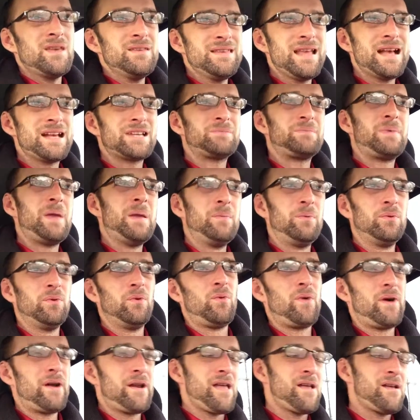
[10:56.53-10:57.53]
Yes,
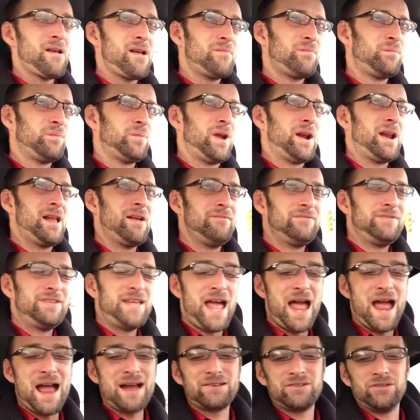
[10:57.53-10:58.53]
people want to have
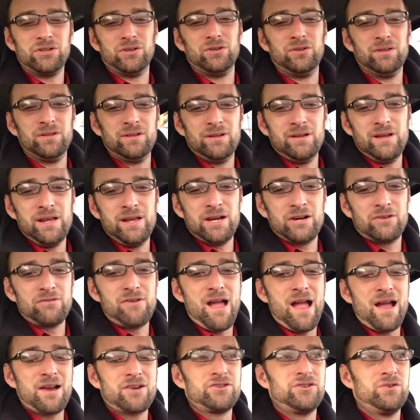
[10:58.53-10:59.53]
tactile
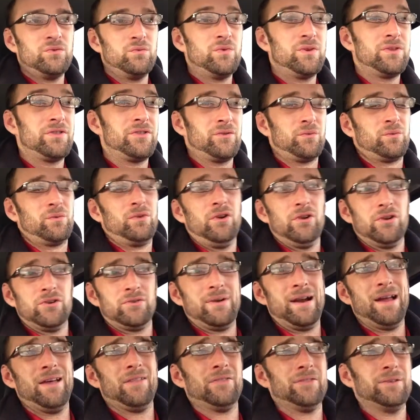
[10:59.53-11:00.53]
interaction with the world
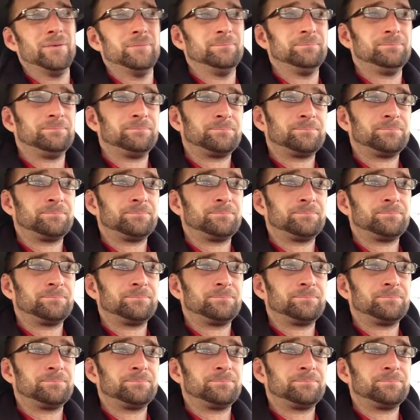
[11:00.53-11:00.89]
around them.